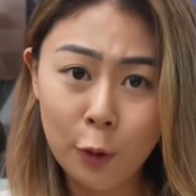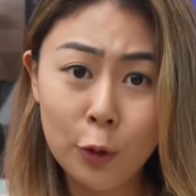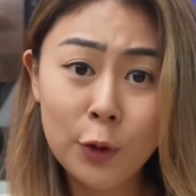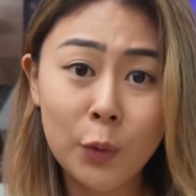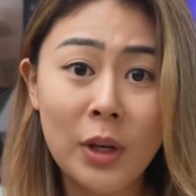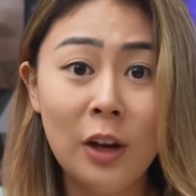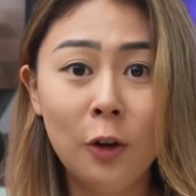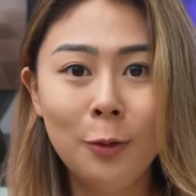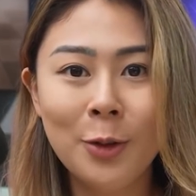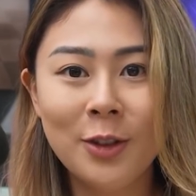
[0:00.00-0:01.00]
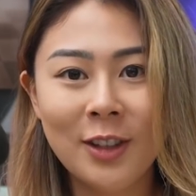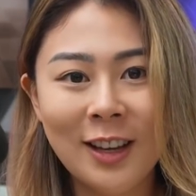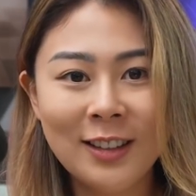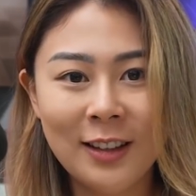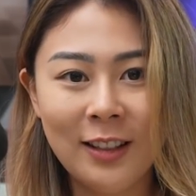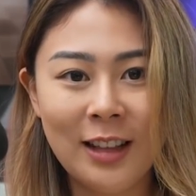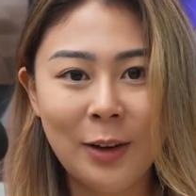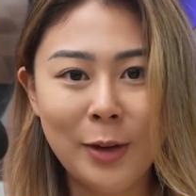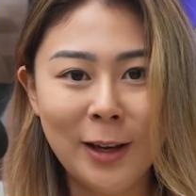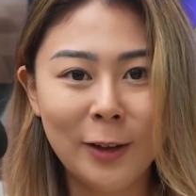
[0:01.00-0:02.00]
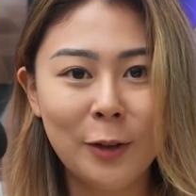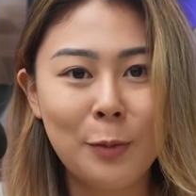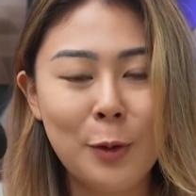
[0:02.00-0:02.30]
Of course, we are almost certain that we are gonna